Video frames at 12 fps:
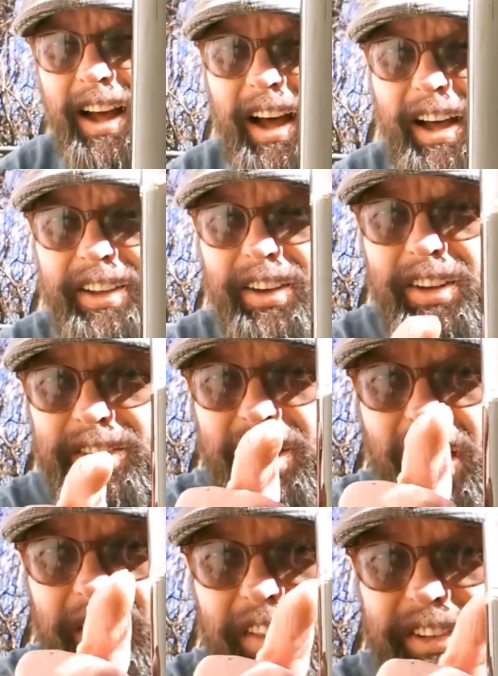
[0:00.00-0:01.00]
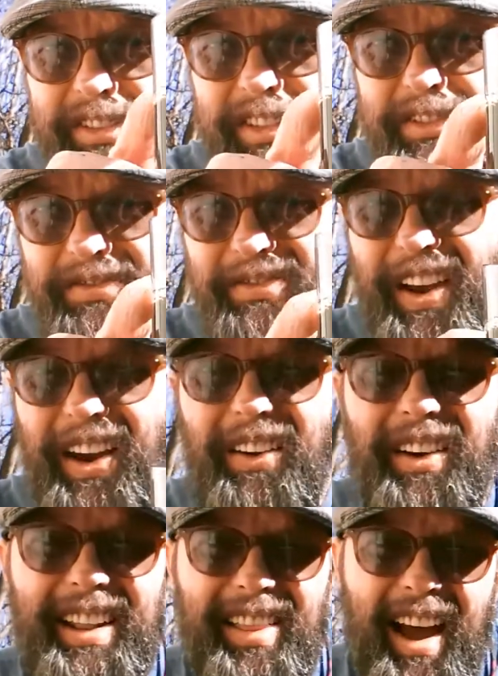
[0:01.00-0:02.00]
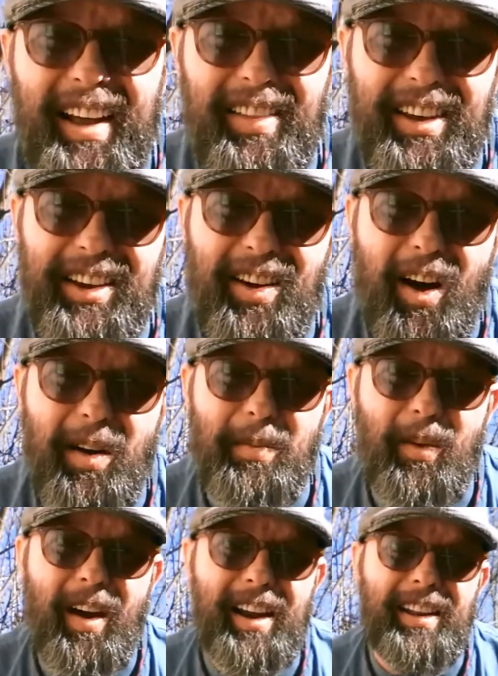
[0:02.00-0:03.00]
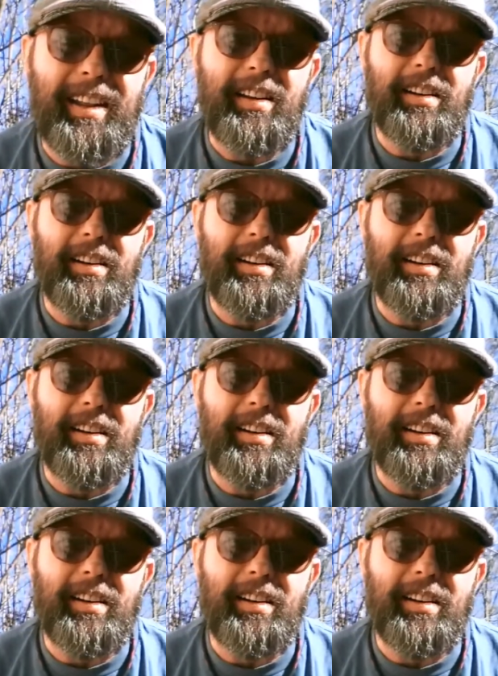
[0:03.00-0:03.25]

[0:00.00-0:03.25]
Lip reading: You can tell this is very lightly carbonated.